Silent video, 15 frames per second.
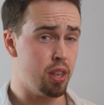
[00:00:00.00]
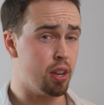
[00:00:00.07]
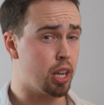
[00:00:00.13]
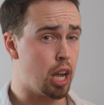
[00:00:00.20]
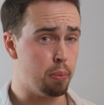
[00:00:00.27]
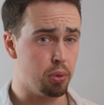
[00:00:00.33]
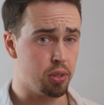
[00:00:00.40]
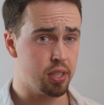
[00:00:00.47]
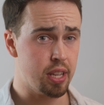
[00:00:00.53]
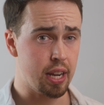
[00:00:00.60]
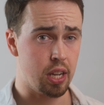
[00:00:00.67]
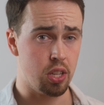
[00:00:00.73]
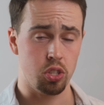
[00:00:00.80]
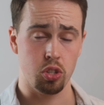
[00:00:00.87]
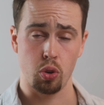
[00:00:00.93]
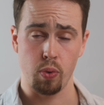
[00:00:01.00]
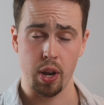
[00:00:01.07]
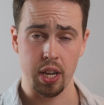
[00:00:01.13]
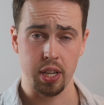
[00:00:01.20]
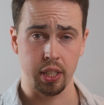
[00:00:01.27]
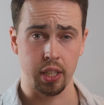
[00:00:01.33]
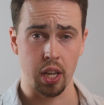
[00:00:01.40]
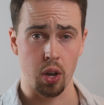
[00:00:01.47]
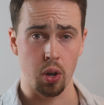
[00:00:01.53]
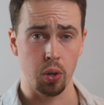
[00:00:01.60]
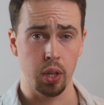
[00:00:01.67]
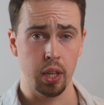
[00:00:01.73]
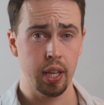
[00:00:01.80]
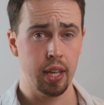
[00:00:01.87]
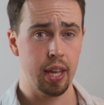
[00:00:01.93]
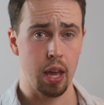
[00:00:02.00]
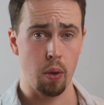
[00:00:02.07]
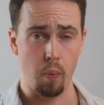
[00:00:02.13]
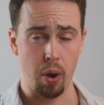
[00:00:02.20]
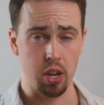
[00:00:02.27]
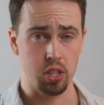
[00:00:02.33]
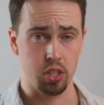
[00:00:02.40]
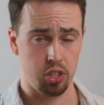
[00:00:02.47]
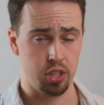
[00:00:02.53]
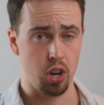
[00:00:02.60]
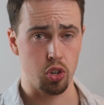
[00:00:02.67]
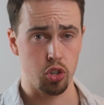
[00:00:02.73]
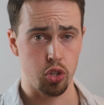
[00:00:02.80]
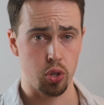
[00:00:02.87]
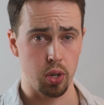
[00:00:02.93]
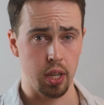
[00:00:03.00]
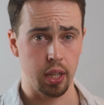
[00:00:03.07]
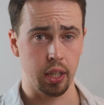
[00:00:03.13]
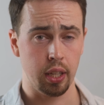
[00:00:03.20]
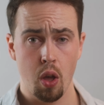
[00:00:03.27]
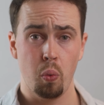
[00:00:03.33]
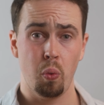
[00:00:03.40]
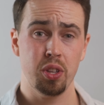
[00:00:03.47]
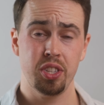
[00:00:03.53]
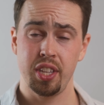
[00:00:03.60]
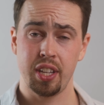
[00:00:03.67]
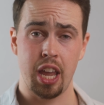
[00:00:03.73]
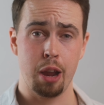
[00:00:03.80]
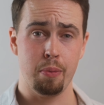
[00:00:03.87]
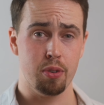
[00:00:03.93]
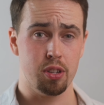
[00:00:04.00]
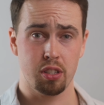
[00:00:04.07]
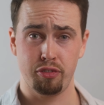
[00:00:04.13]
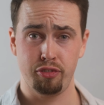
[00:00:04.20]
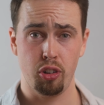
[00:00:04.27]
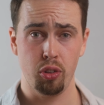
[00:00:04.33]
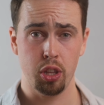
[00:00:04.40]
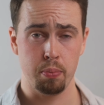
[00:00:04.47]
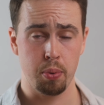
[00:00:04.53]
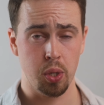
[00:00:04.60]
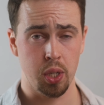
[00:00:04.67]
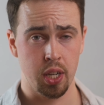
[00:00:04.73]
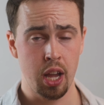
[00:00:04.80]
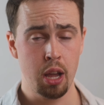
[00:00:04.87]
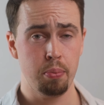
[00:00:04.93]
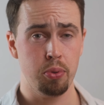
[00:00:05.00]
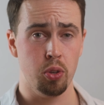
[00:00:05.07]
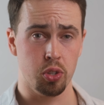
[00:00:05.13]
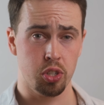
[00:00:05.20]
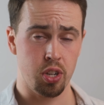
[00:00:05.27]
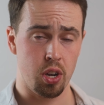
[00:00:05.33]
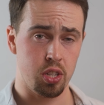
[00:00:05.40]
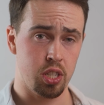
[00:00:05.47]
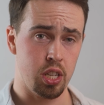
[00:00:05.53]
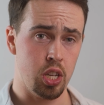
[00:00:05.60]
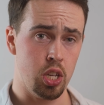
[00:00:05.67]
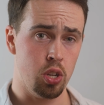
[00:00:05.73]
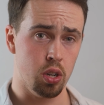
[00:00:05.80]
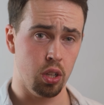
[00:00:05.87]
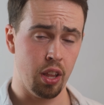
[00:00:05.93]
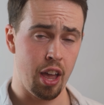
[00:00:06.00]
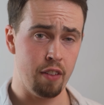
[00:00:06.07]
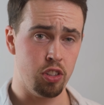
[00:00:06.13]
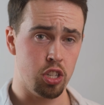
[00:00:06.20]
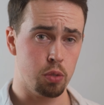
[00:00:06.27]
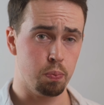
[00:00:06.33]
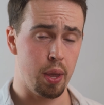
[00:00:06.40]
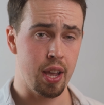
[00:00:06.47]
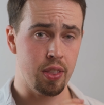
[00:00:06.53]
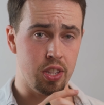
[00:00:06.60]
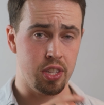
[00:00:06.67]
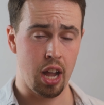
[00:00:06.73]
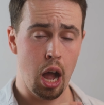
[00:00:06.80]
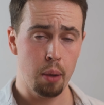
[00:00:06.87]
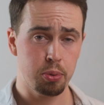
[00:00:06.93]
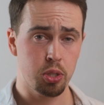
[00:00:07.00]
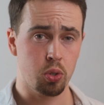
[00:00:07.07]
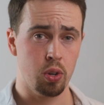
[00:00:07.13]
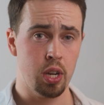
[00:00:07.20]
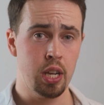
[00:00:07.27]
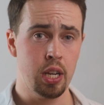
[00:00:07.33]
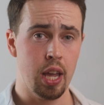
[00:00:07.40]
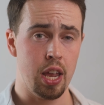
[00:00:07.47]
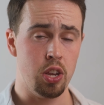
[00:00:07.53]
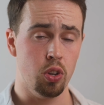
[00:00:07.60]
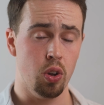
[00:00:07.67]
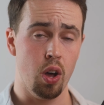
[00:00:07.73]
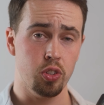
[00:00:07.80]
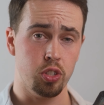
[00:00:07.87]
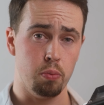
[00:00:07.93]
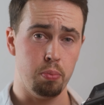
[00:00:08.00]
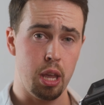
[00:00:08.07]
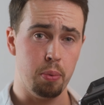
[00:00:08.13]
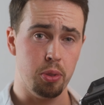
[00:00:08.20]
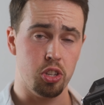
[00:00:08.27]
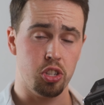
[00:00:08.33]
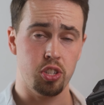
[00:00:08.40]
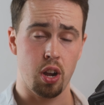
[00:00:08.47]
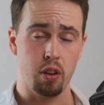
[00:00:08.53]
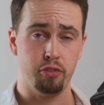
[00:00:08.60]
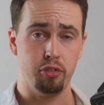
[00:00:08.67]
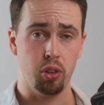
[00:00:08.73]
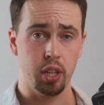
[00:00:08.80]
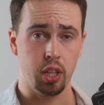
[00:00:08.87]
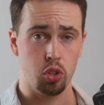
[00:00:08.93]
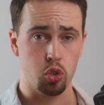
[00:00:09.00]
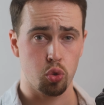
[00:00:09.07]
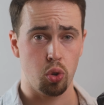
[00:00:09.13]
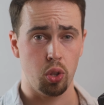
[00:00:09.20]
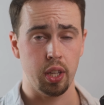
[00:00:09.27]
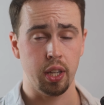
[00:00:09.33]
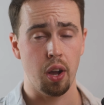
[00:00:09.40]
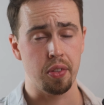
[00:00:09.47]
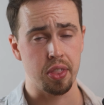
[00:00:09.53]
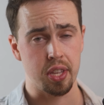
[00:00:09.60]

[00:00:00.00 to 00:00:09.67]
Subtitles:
a couple seconds, you're ready to go and ready to start shooting. Once the camera is fully booted up, you'll start seeing your live display at the top screen, and you'll also be able to start fully controlling all the